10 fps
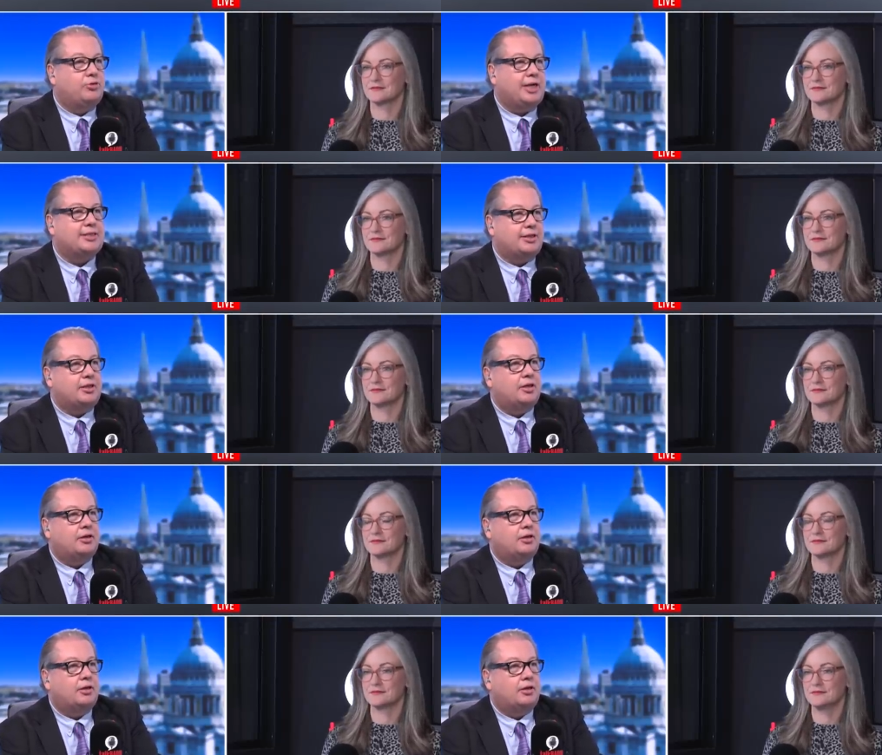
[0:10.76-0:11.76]
Speaker 1: get it.
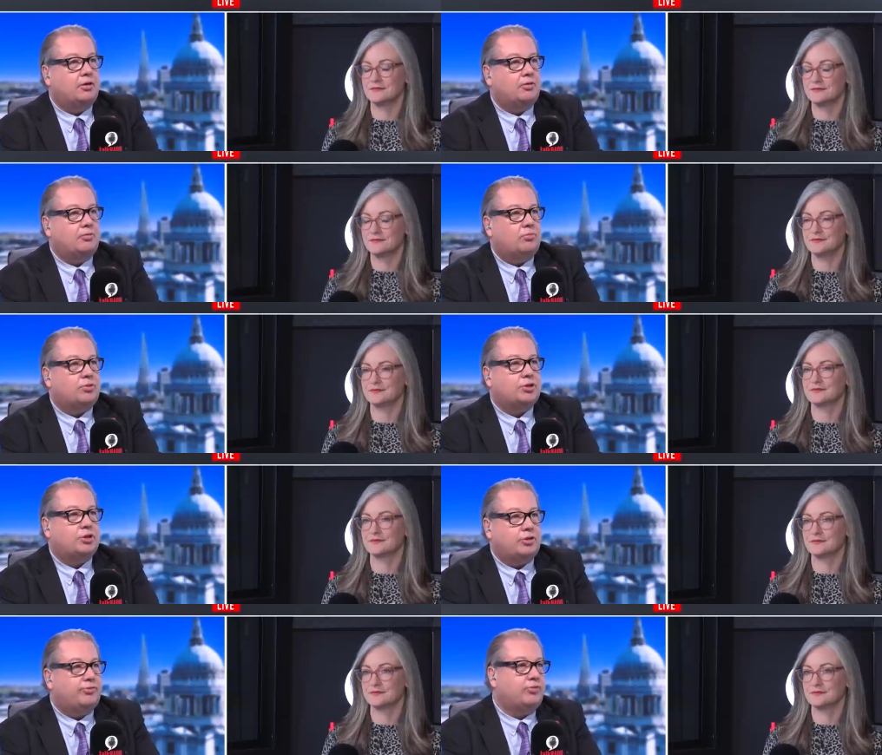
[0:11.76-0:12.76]
Mm. What's the
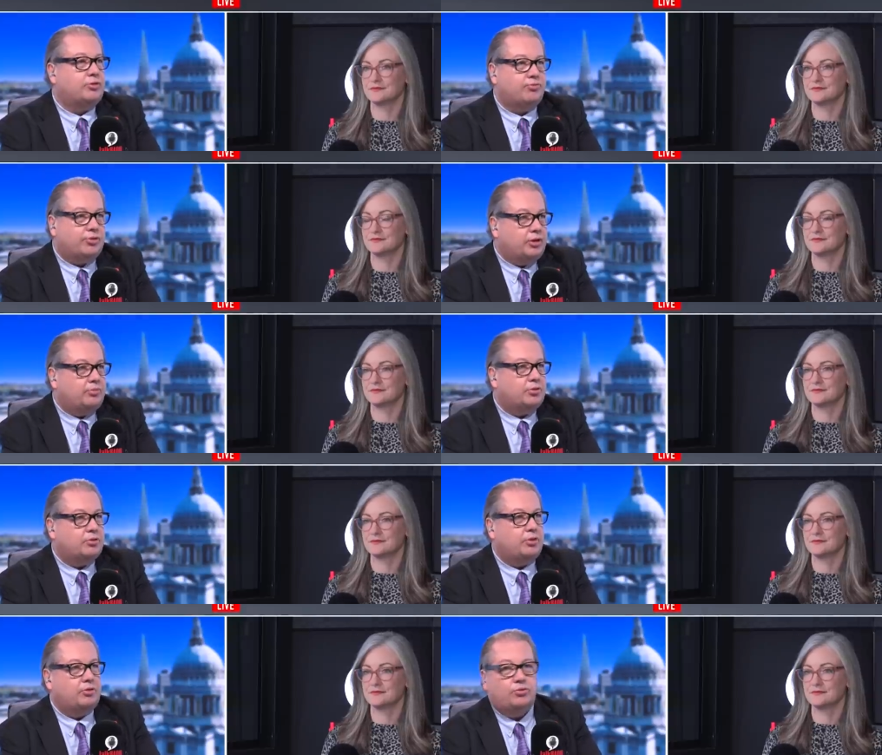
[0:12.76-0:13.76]
difference really
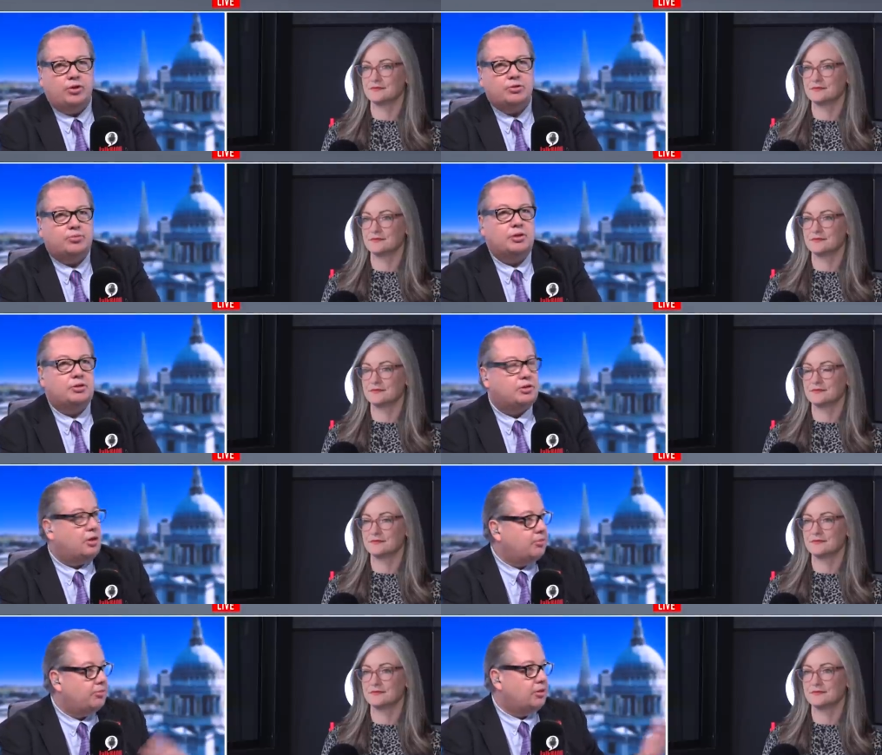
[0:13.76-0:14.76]
between all those places and
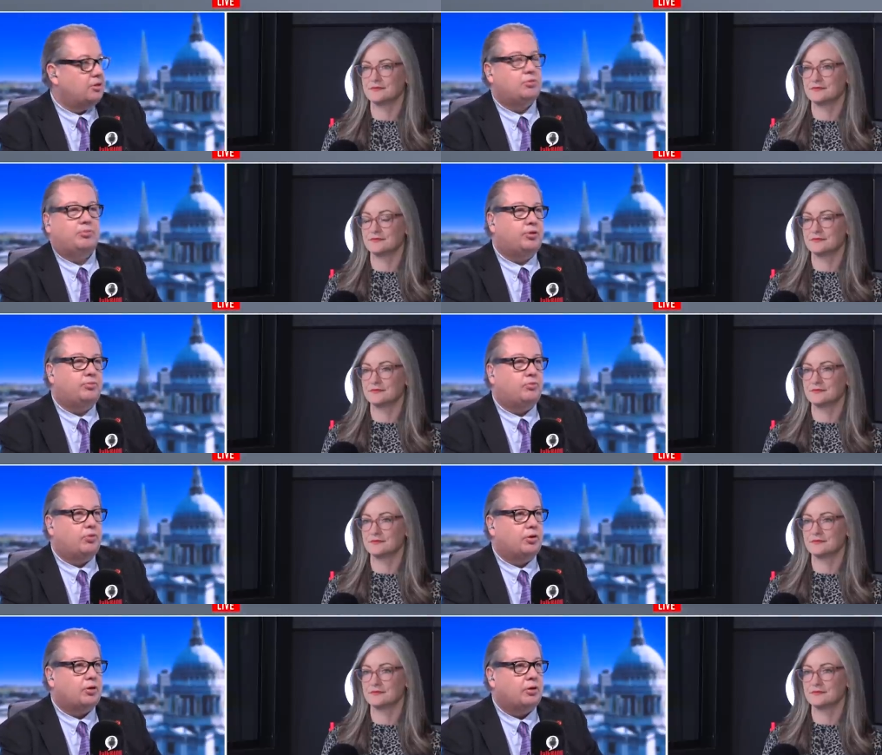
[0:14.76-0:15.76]
other places where people
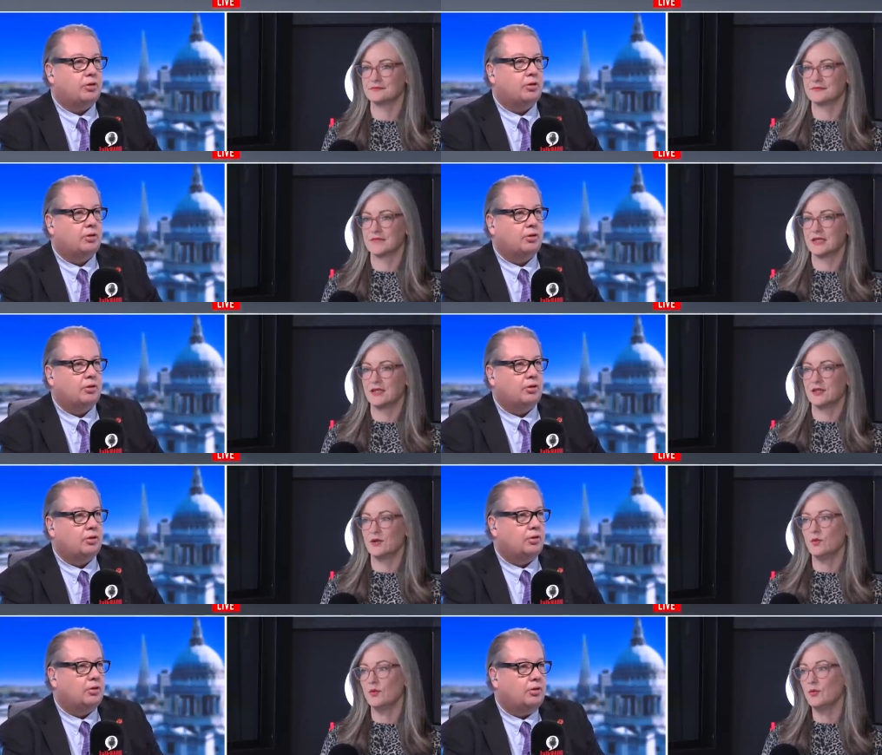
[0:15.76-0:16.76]
work?
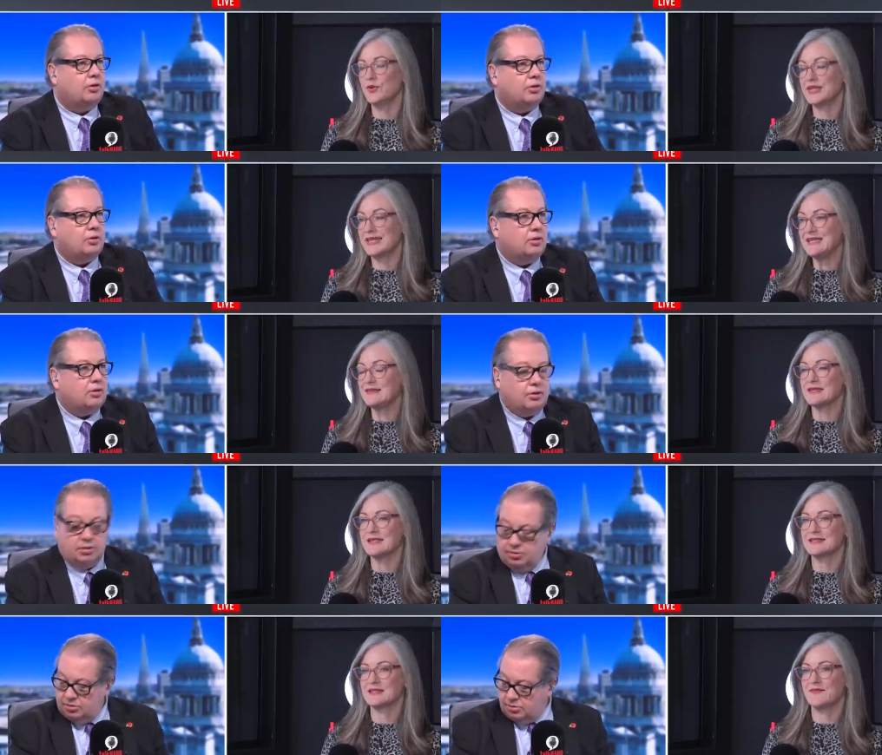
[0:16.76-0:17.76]
Speaker 2: Well, the key thing
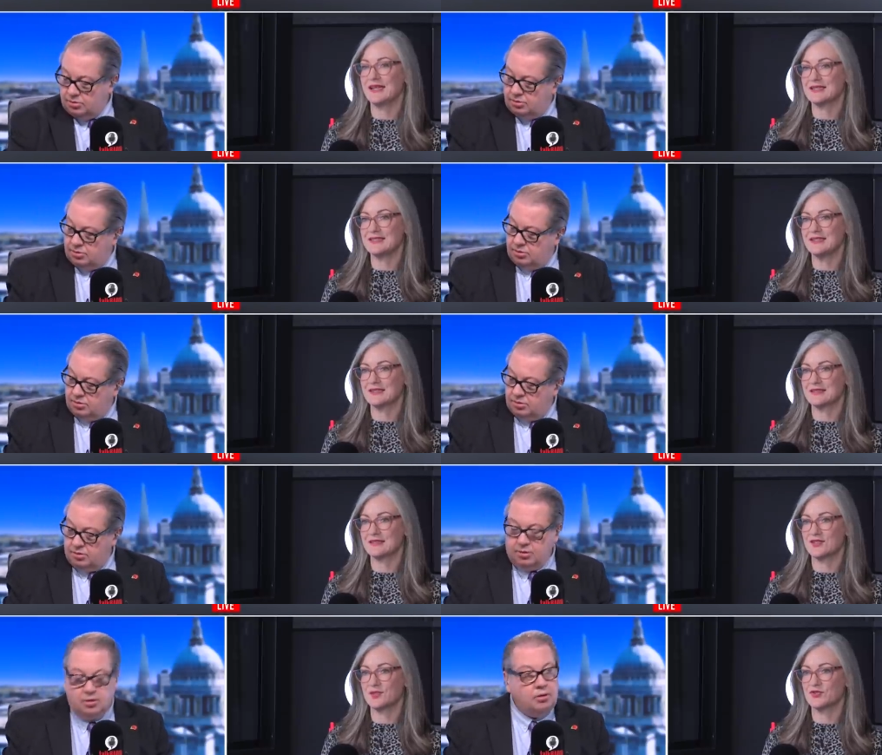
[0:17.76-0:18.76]
is that the vaccine doesn't
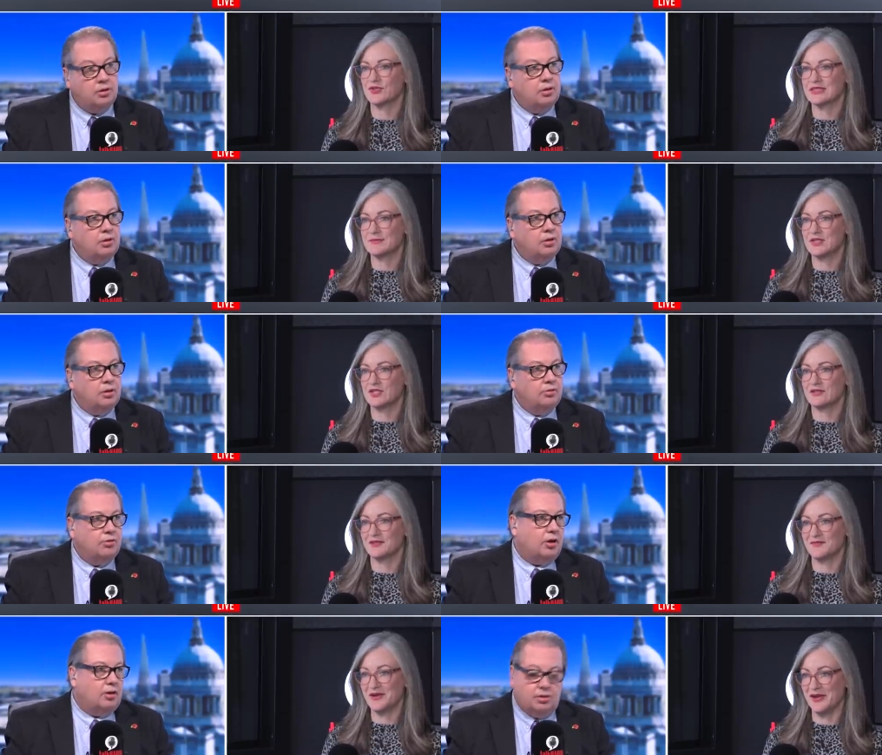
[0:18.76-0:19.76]
stop transmission of
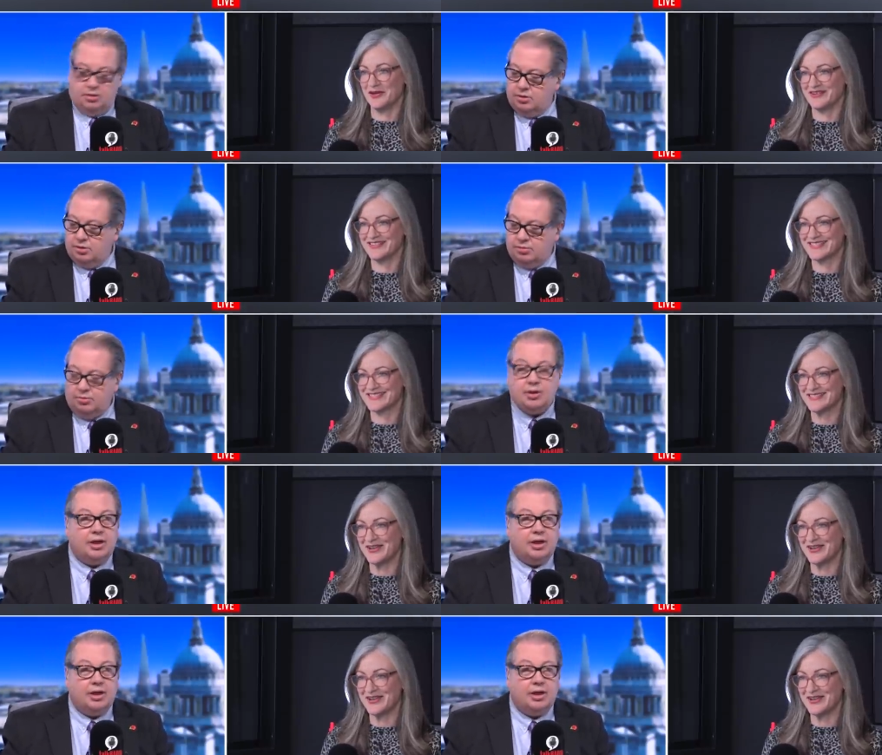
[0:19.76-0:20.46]
right. the virus. Well,